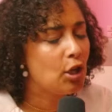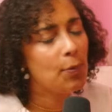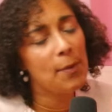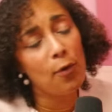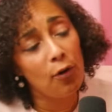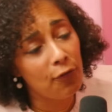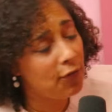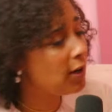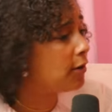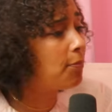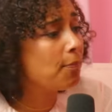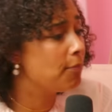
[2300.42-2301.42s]
you know, people are
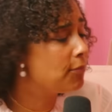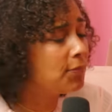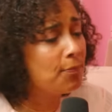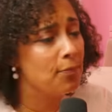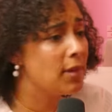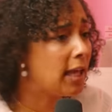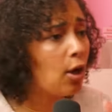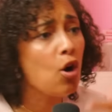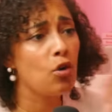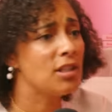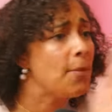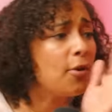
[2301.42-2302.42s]
very like,
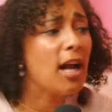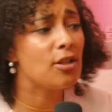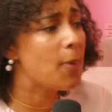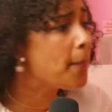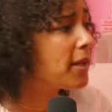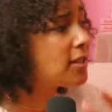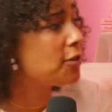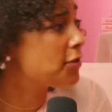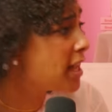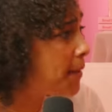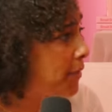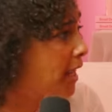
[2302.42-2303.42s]
oh, Democrats, Republicans are the
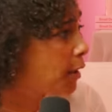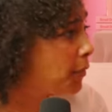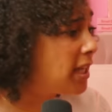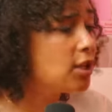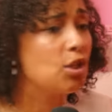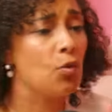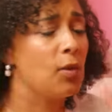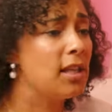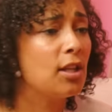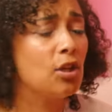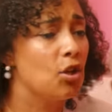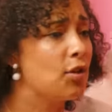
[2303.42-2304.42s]
same thing. There needs
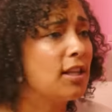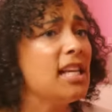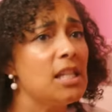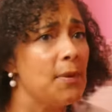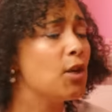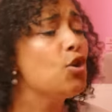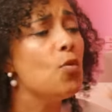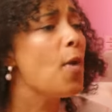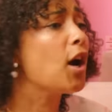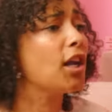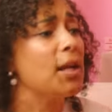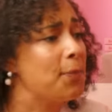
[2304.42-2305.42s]
to be a new
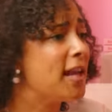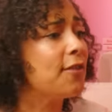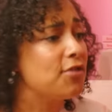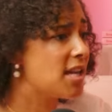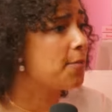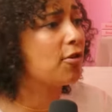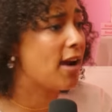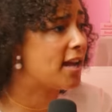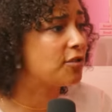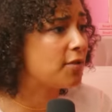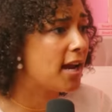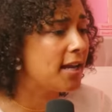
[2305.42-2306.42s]
marketing plan for
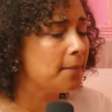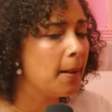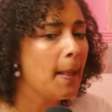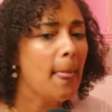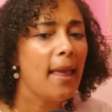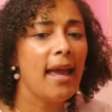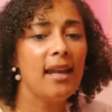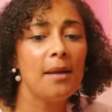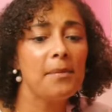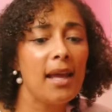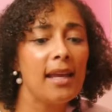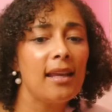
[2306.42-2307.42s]
Democrats, right? And
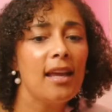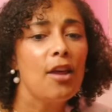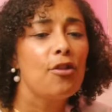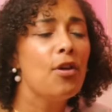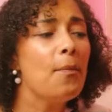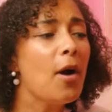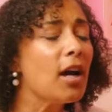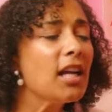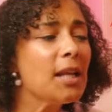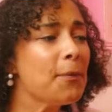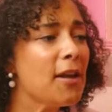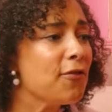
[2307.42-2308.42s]
I'm like, the
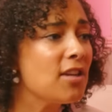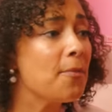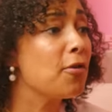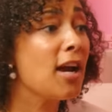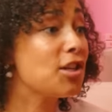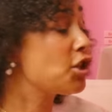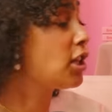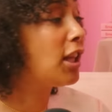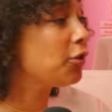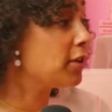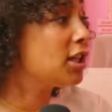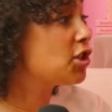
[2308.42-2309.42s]
marketing plan for Democrats should
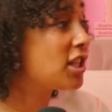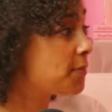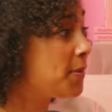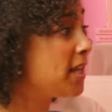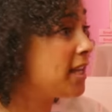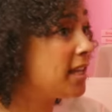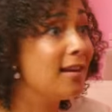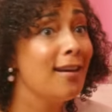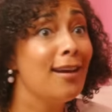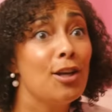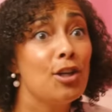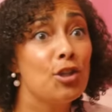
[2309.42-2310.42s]
literally just be
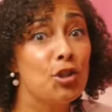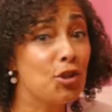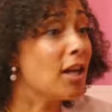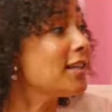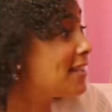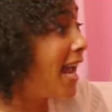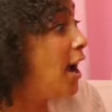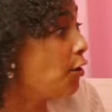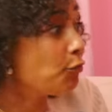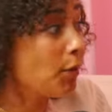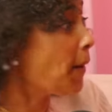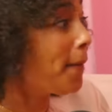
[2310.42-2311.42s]
shutting
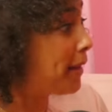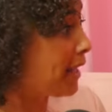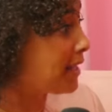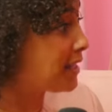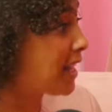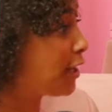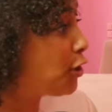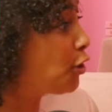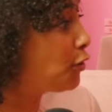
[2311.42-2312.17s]
down Republicans. Like, you